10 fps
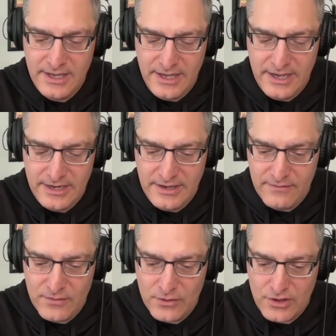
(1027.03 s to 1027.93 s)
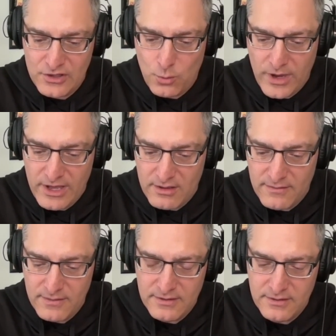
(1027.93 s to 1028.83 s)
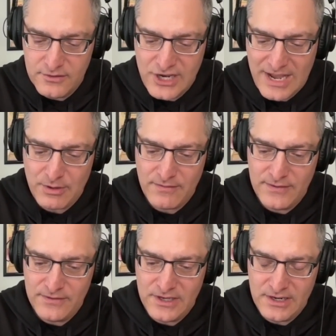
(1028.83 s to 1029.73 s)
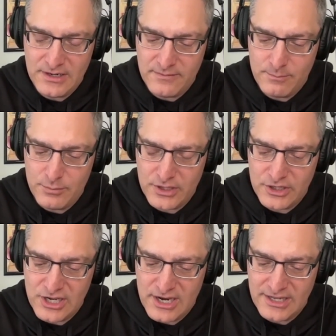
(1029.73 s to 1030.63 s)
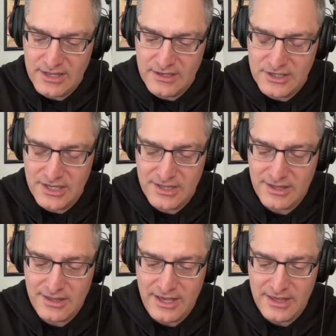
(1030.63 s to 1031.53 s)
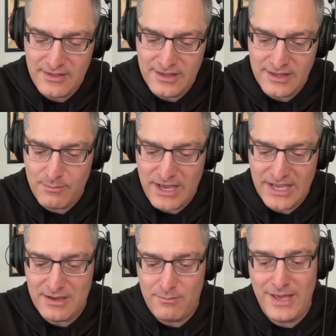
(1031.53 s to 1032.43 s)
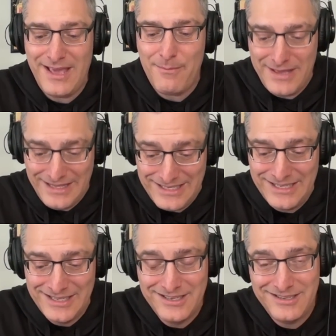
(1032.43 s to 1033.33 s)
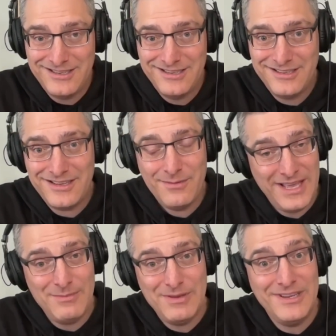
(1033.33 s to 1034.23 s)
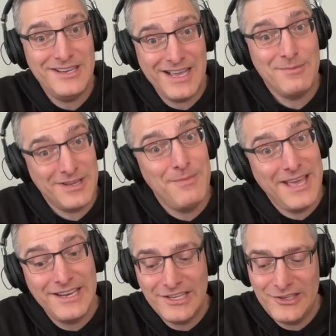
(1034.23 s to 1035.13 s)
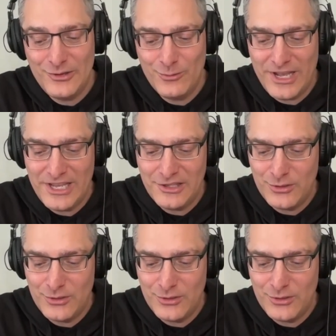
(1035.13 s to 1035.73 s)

And in verse 12 of chapter 15 in the book of John, Jesus says, "This is my commandment." Commandment means I'm commanding you, right?